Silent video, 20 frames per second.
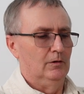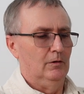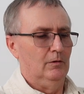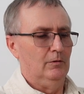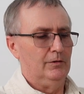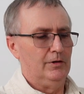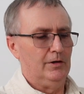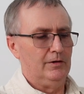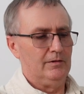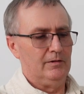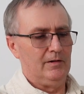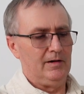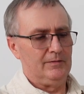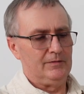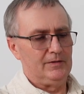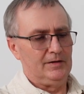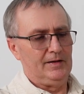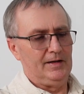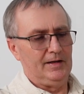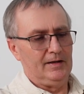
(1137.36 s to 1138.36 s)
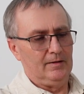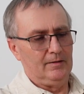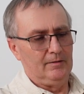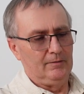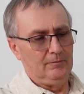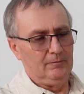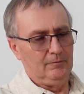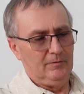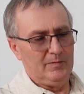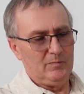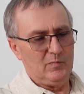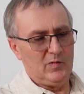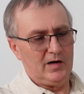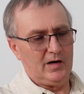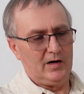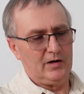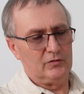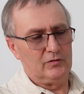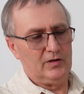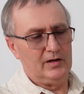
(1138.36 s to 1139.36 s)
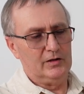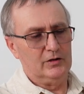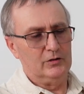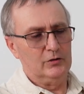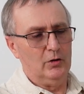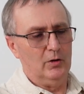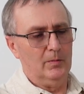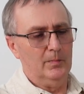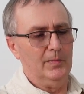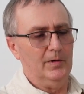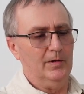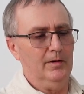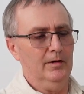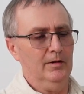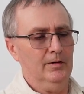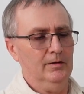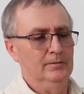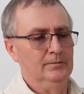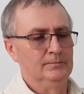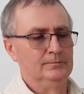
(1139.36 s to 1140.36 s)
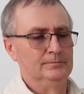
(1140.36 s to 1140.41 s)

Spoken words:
although you have to think when one goes around a top bar,